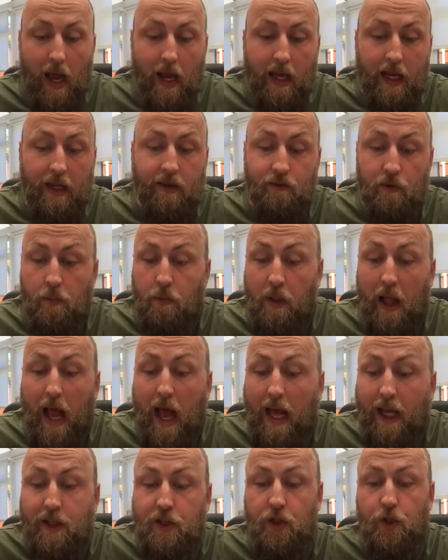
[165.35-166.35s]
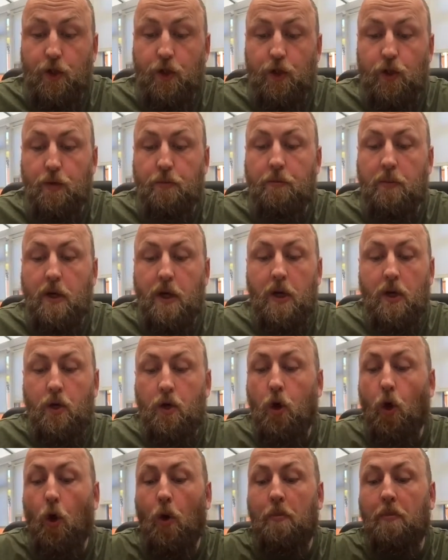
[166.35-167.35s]
he replies to them,
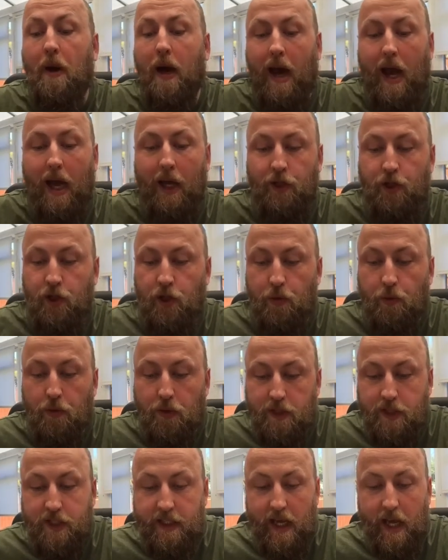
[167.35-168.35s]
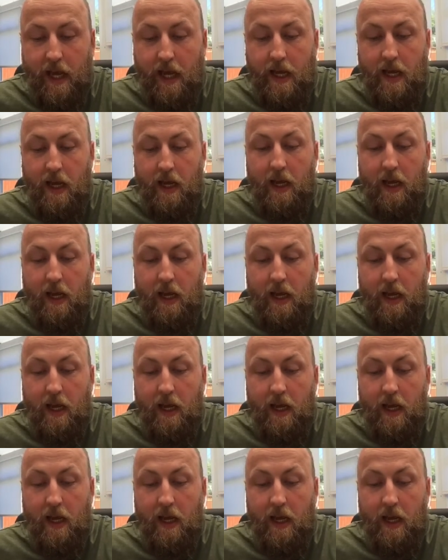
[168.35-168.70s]
come and you will see.